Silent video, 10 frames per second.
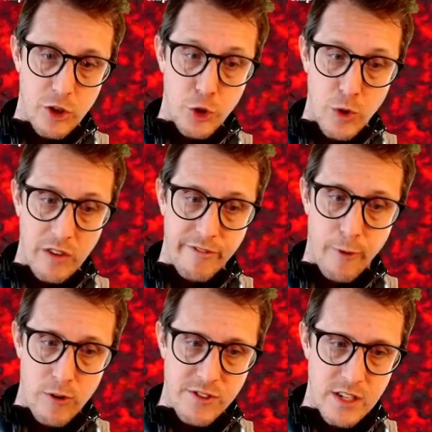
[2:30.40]
you can
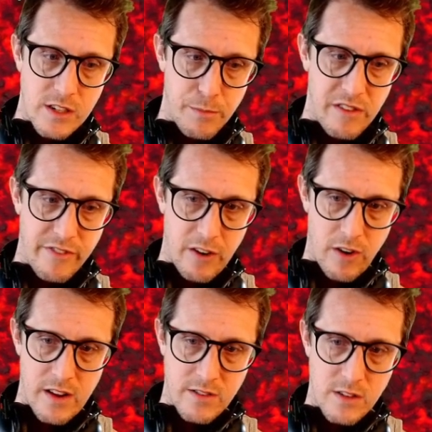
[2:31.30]
force it to be Vit
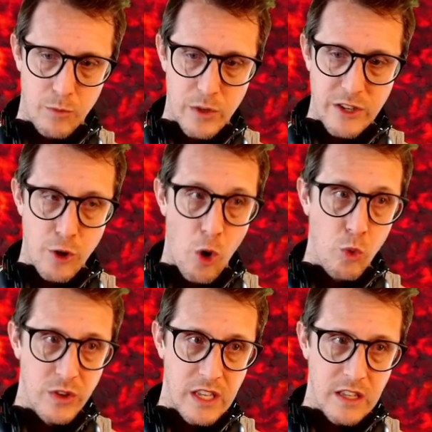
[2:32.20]
res. We
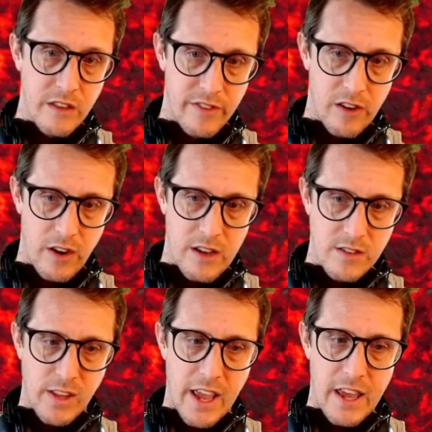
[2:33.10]
don't need the Vit
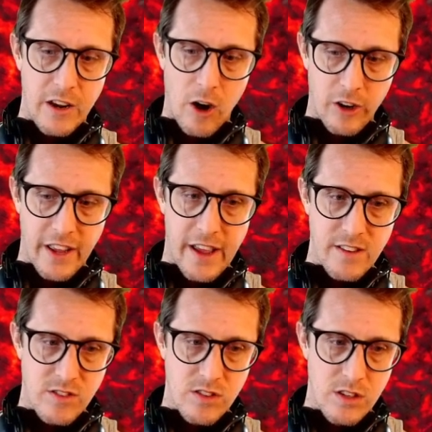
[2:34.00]
res. And in our
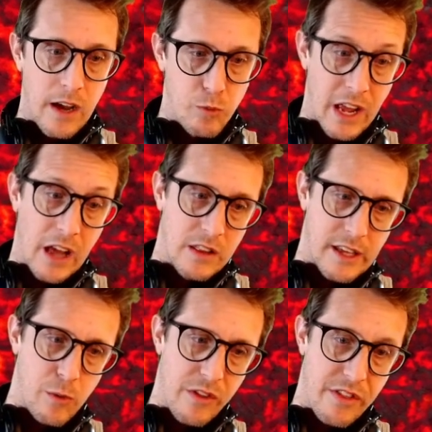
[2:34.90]
case, we got
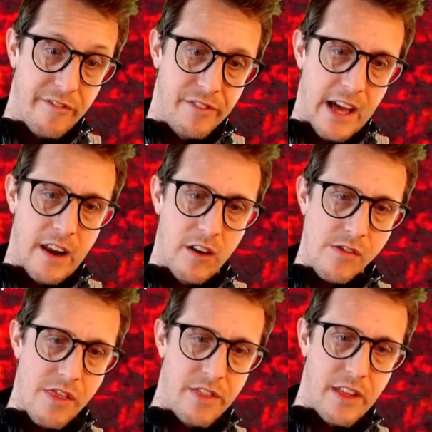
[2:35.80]
lucky with the flat
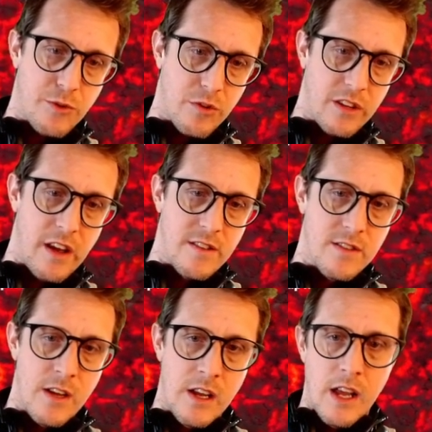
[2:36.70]
health. That's really
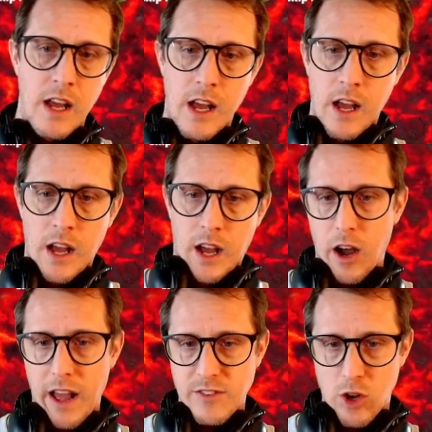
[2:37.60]
nice.
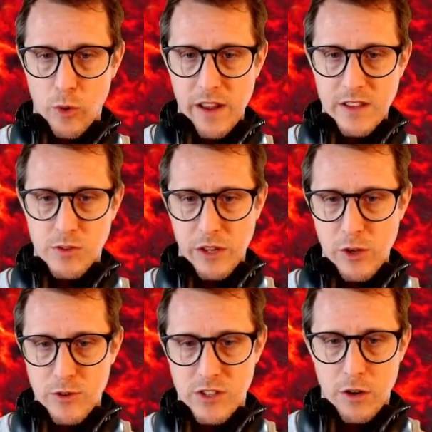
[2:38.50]
As always, we
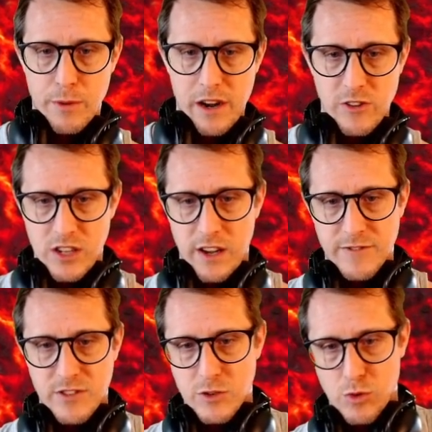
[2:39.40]
use Stonebinder's
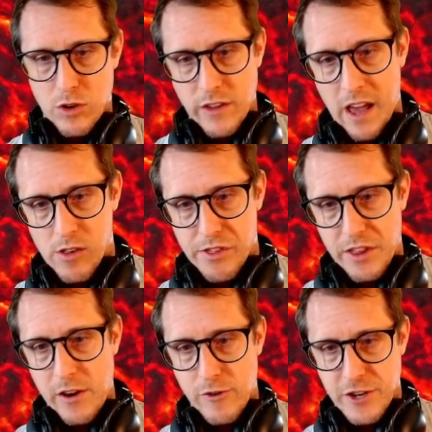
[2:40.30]
Cuffs. This rolled health
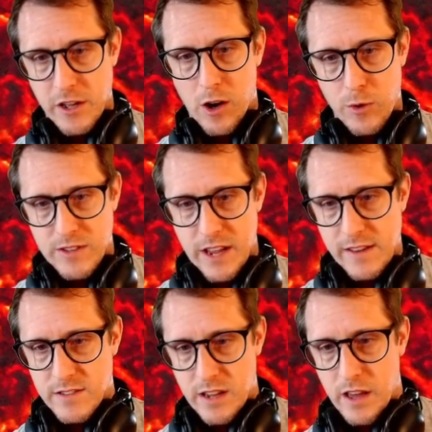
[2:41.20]
and energy. Always
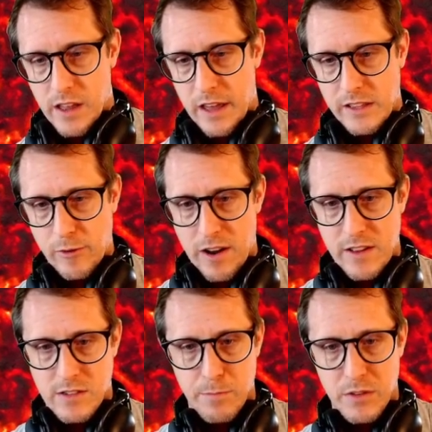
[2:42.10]
has Ellie
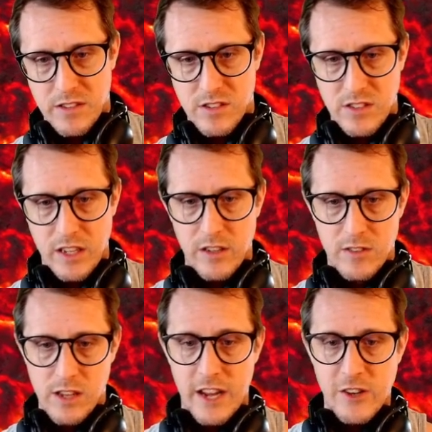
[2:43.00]
res plus the
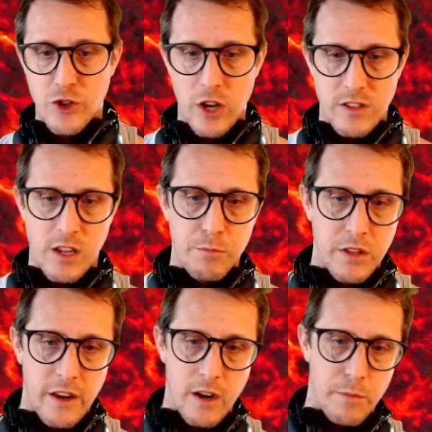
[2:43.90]
skills. I just
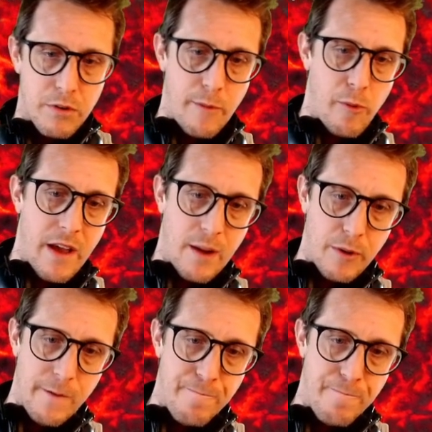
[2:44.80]
completed a Primal Magma.